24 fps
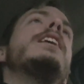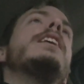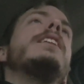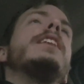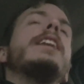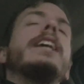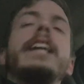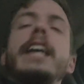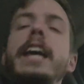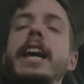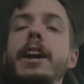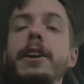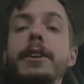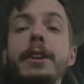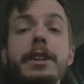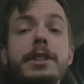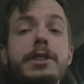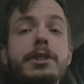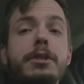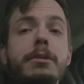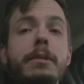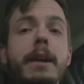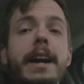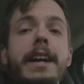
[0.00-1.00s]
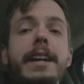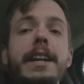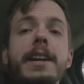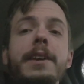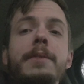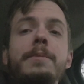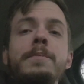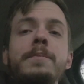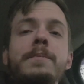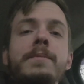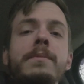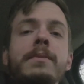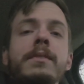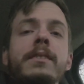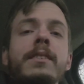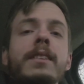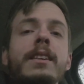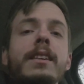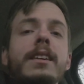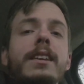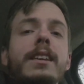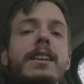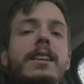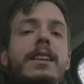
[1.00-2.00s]
The character writing
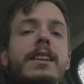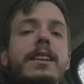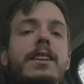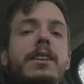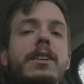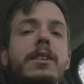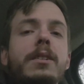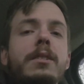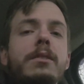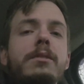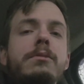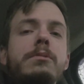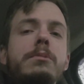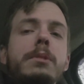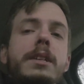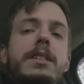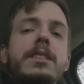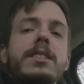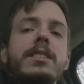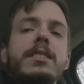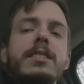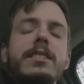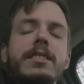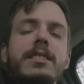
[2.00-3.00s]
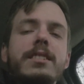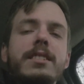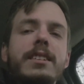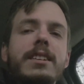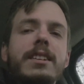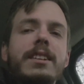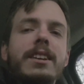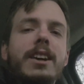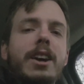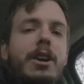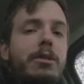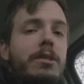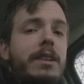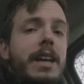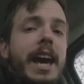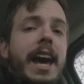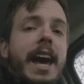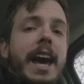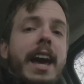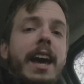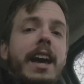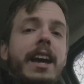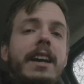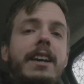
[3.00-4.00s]
was
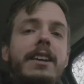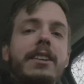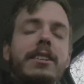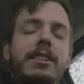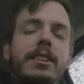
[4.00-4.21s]
okay.